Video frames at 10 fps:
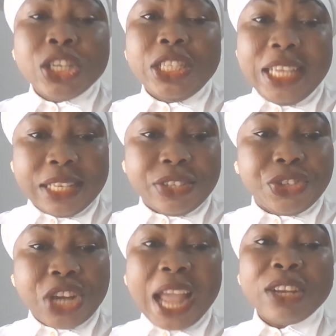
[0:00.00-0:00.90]
Yes,
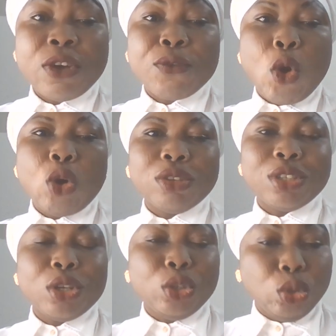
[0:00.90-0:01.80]
child of God,
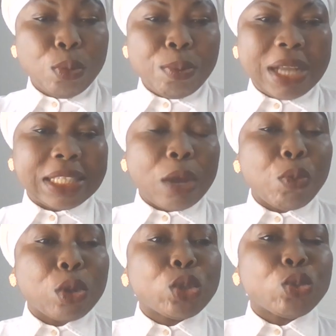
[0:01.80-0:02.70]
no matter
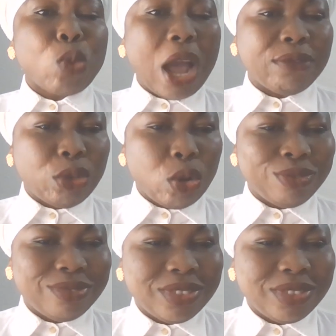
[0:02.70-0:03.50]
what you have done,